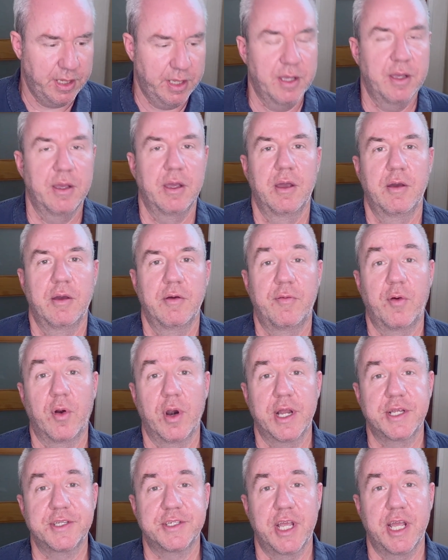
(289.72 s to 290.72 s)
For
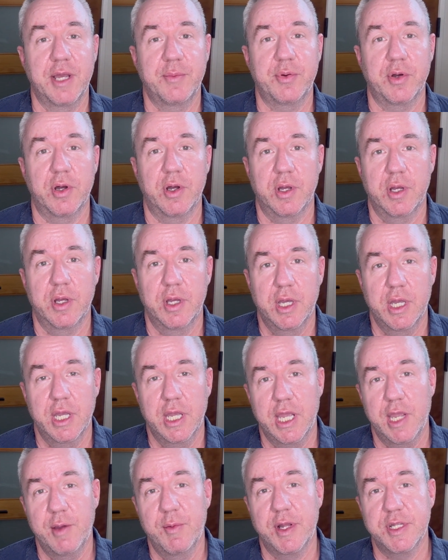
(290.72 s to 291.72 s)
example, he
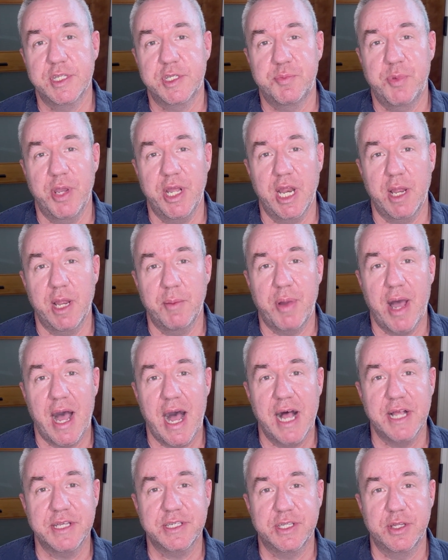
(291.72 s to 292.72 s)
went speeding
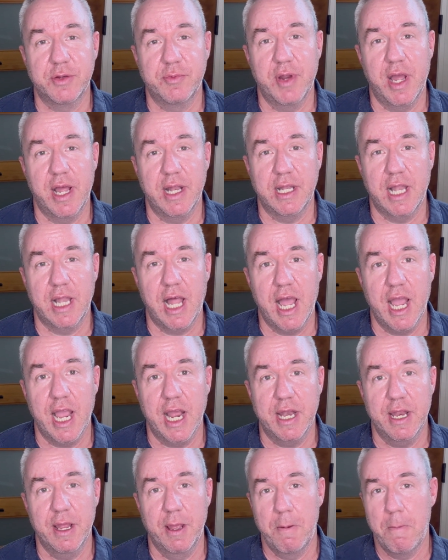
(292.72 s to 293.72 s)
past the red light,
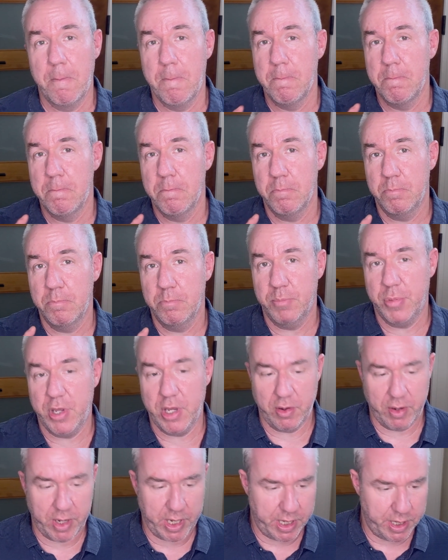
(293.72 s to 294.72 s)

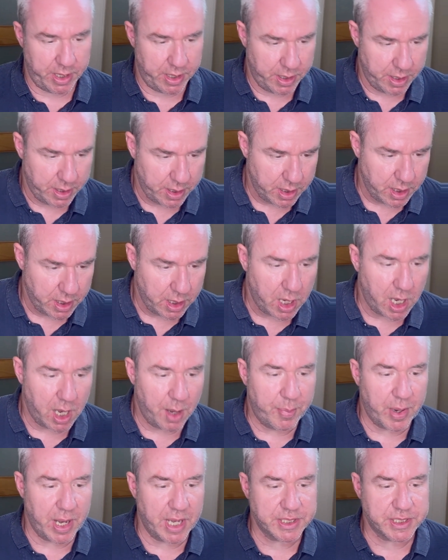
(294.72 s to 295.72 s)
period. A
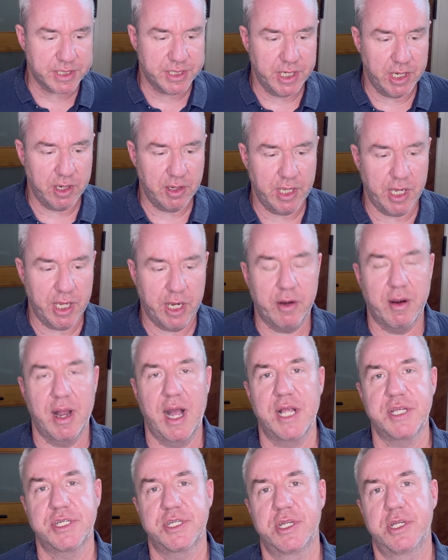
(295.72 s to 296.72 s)
bus nearly crashed
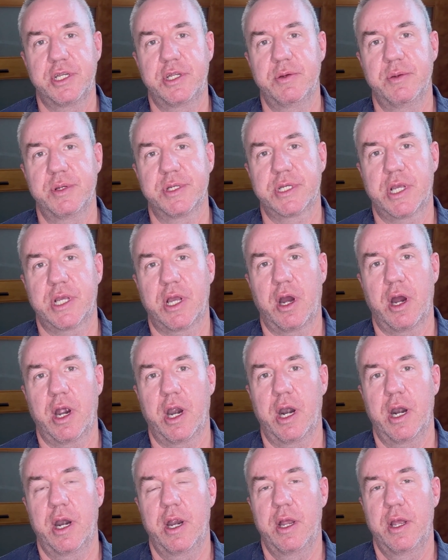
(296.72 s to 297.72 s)
into his car,
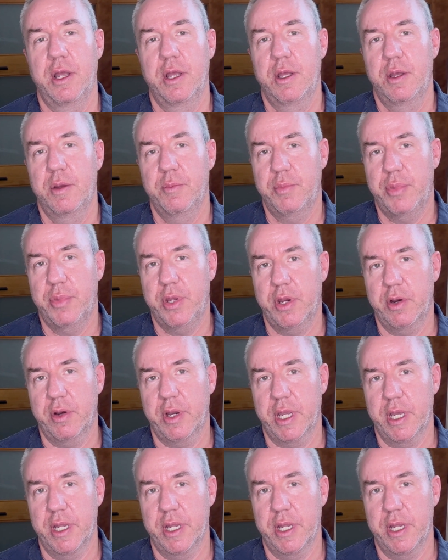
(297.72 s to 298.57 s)
period.